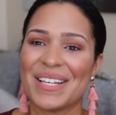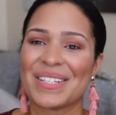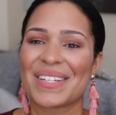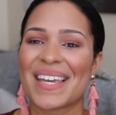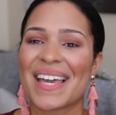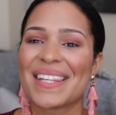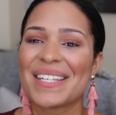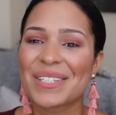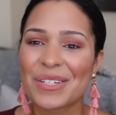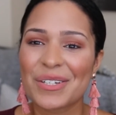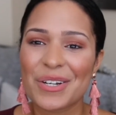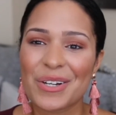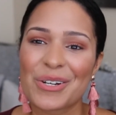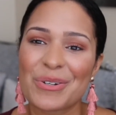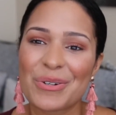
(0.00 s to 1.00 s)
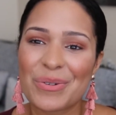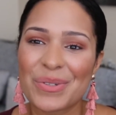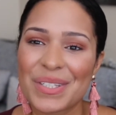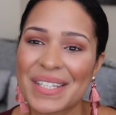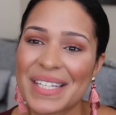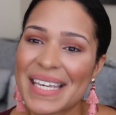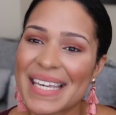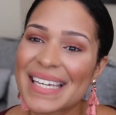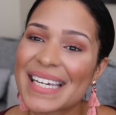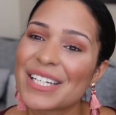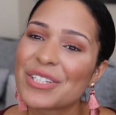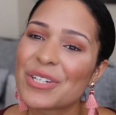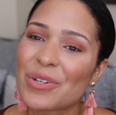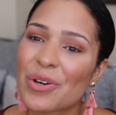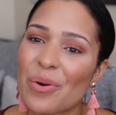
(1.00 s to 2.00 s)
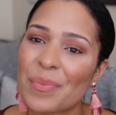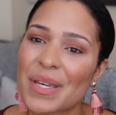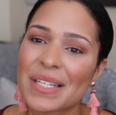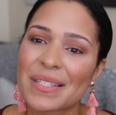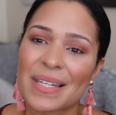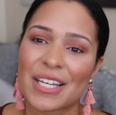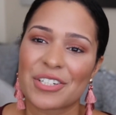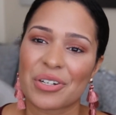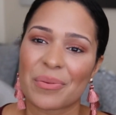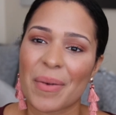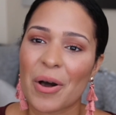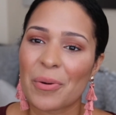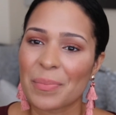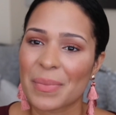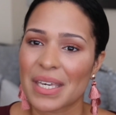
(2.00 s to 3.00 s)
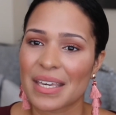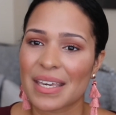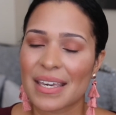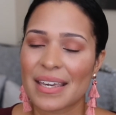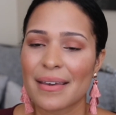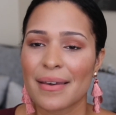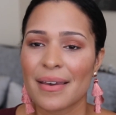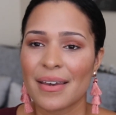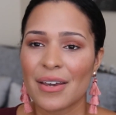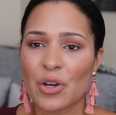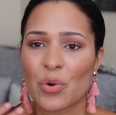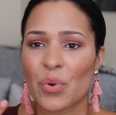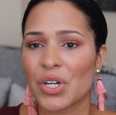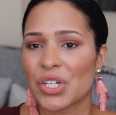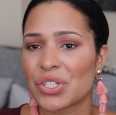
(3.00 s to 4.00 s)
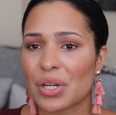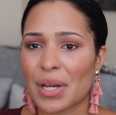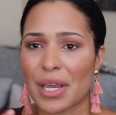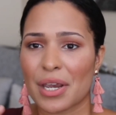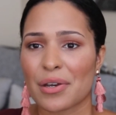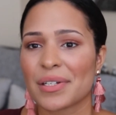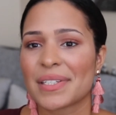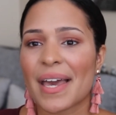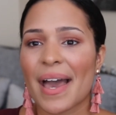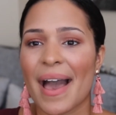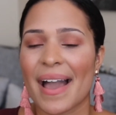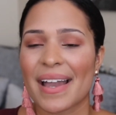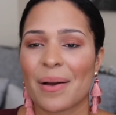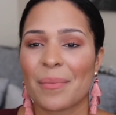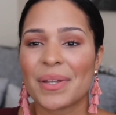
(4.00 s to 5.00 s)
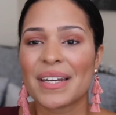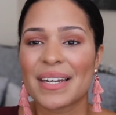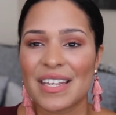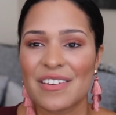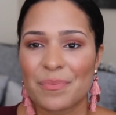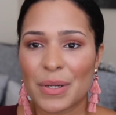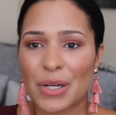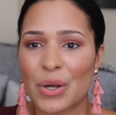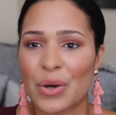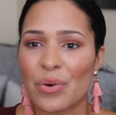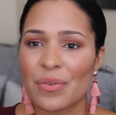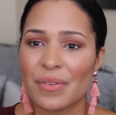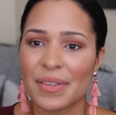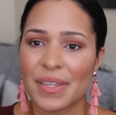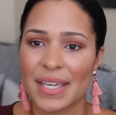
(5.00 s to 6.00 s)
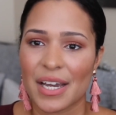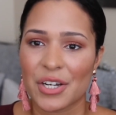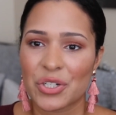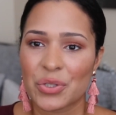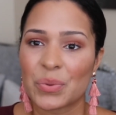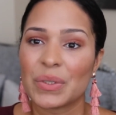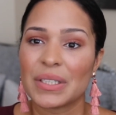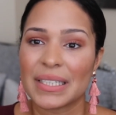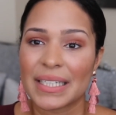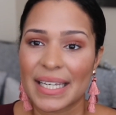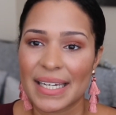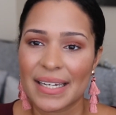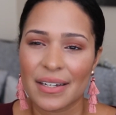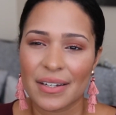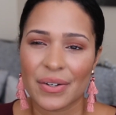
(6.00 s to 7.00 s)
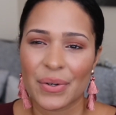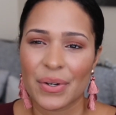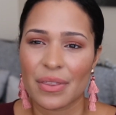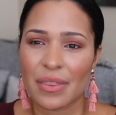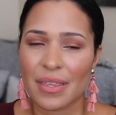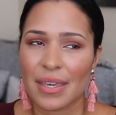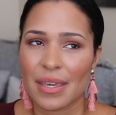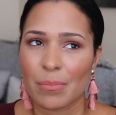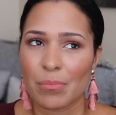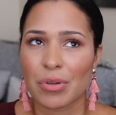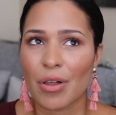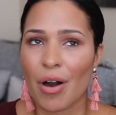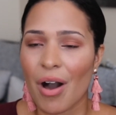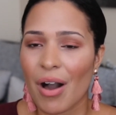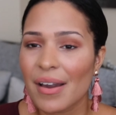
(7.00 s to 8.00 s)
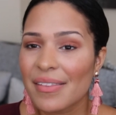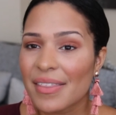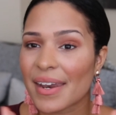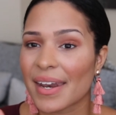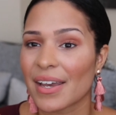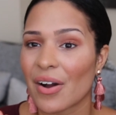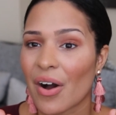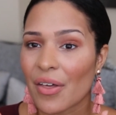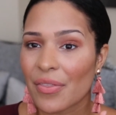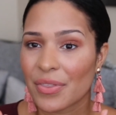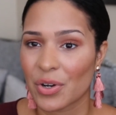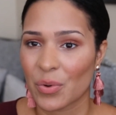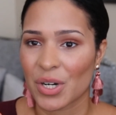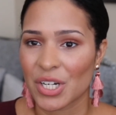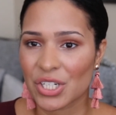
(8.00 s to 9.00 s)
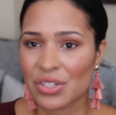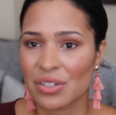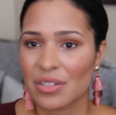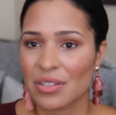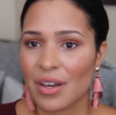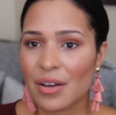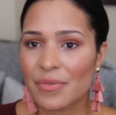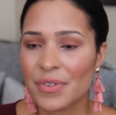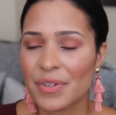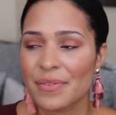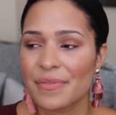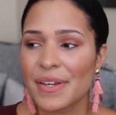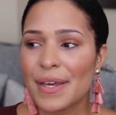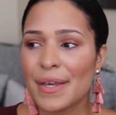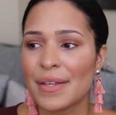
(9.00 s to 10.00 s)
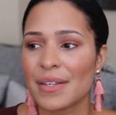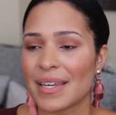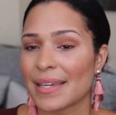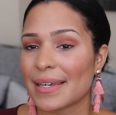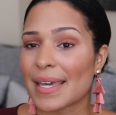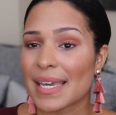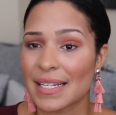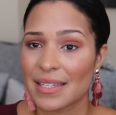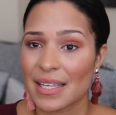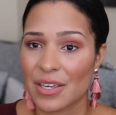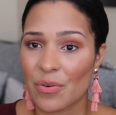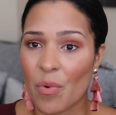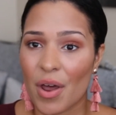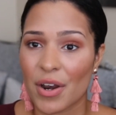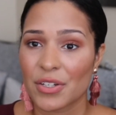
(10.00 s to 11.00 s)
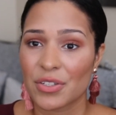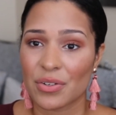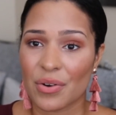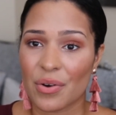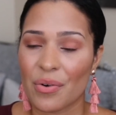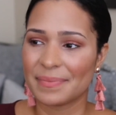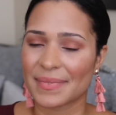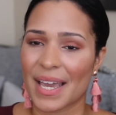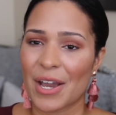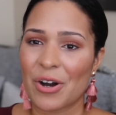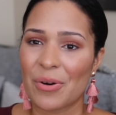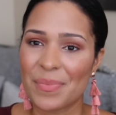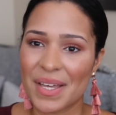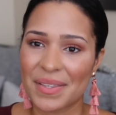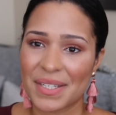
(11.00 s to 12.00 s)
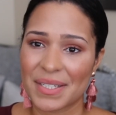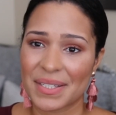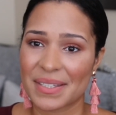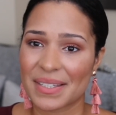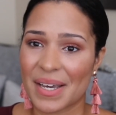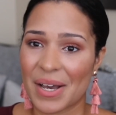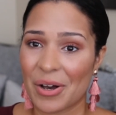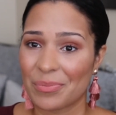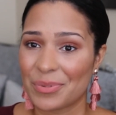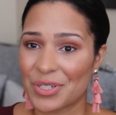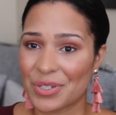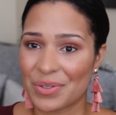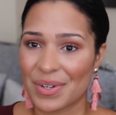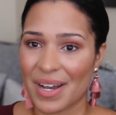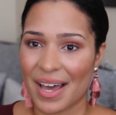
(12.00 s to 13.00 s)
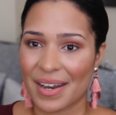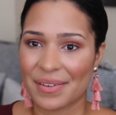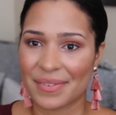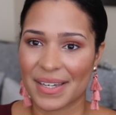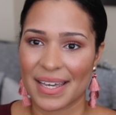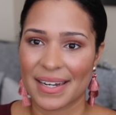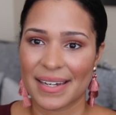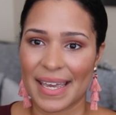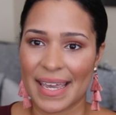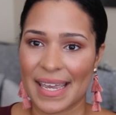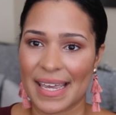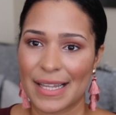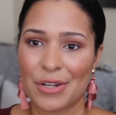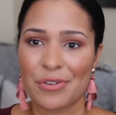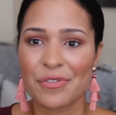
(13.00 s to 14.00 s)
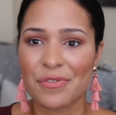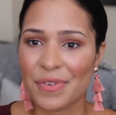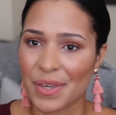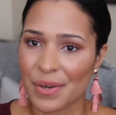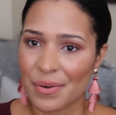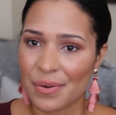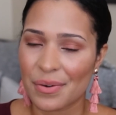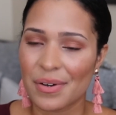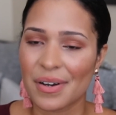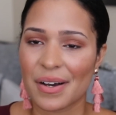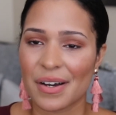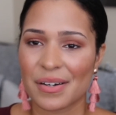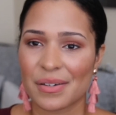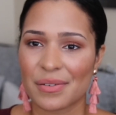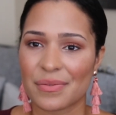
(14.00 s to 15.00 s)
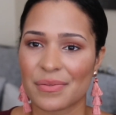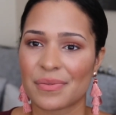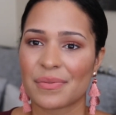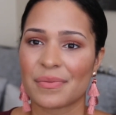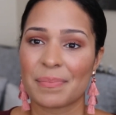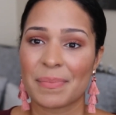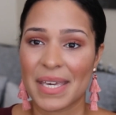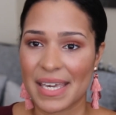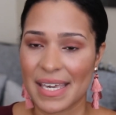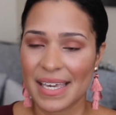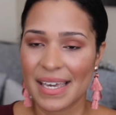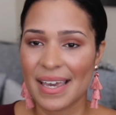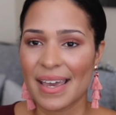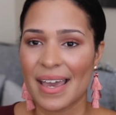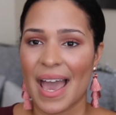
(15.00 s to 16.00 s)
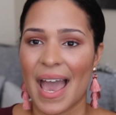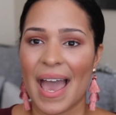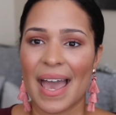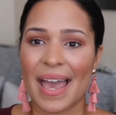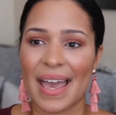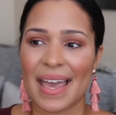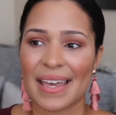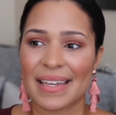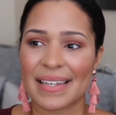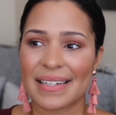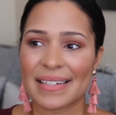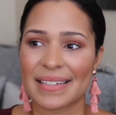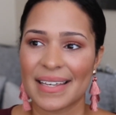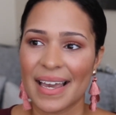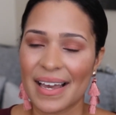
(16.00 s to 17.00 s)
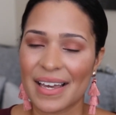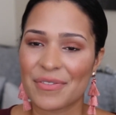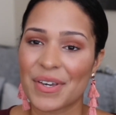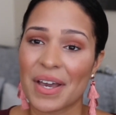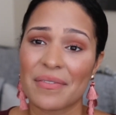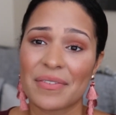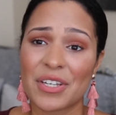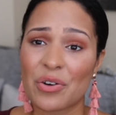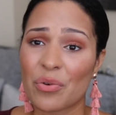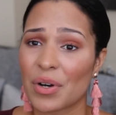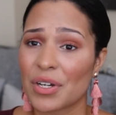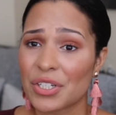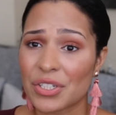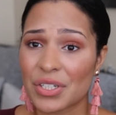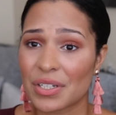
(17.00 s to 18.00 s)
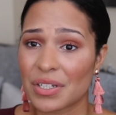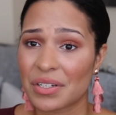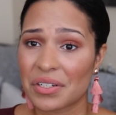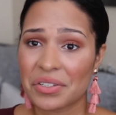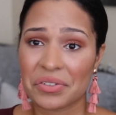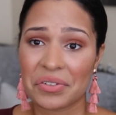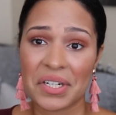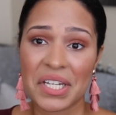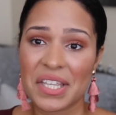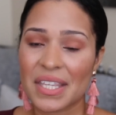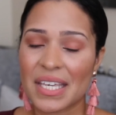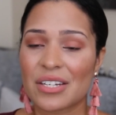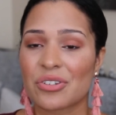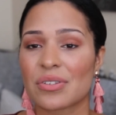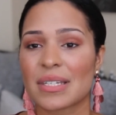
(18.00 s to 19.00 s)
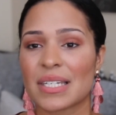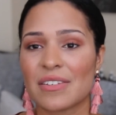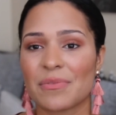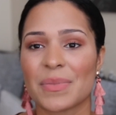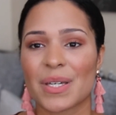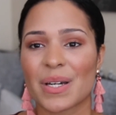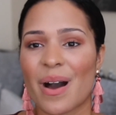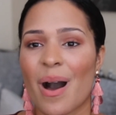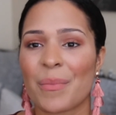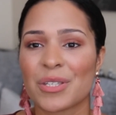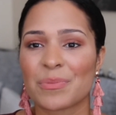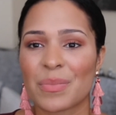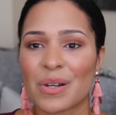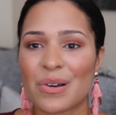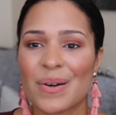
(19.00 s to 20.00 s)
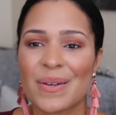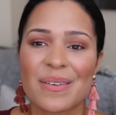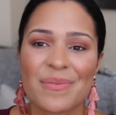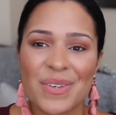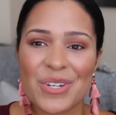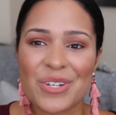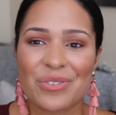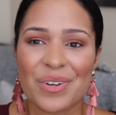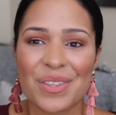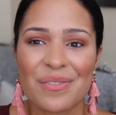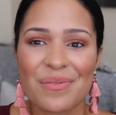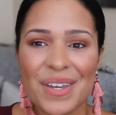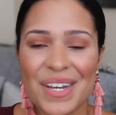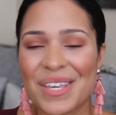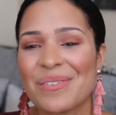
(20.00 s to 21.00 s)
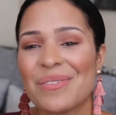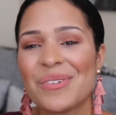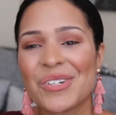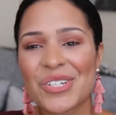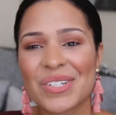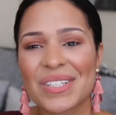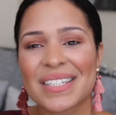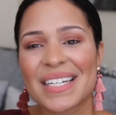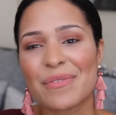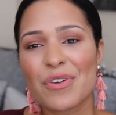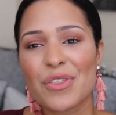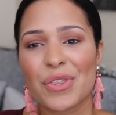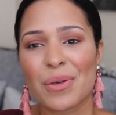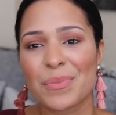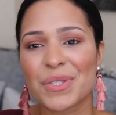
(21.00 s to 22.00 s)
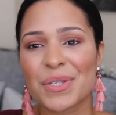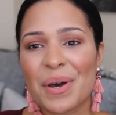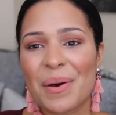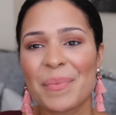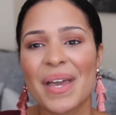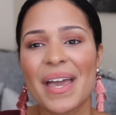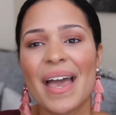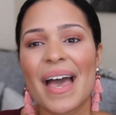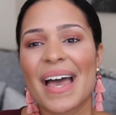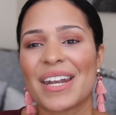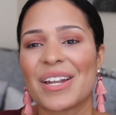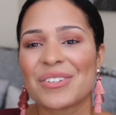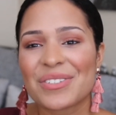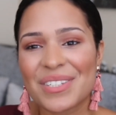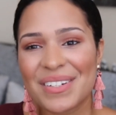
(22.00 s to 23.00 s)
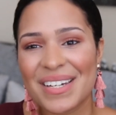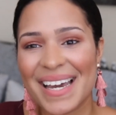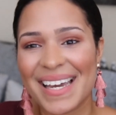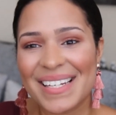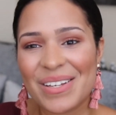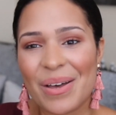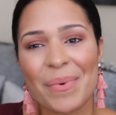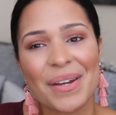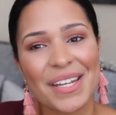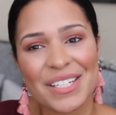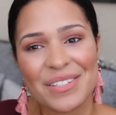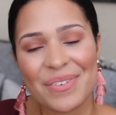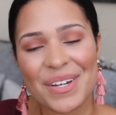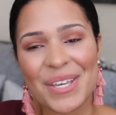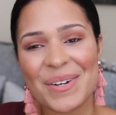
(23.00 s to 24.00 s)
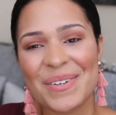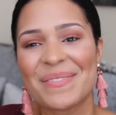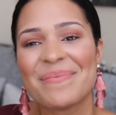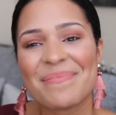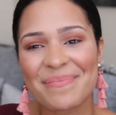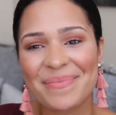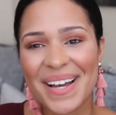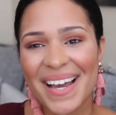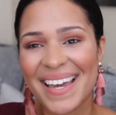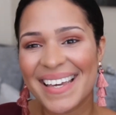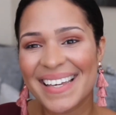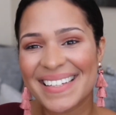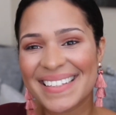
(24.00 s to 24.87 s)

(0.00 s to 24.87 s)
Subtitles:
So yeah, this concludes the get to know me / about me questionnaire tag. I'm gonna leave below the actual link or the blog that I got the questions off of in case that you wanted to know. I hope that this helped you kind of get a little feel of me, and yeah, if you have any questions or anything, just leave them in the comments below, and if you enjoyed the video, just leave a thumbs up, and I'll see you guys on my next video. Bye.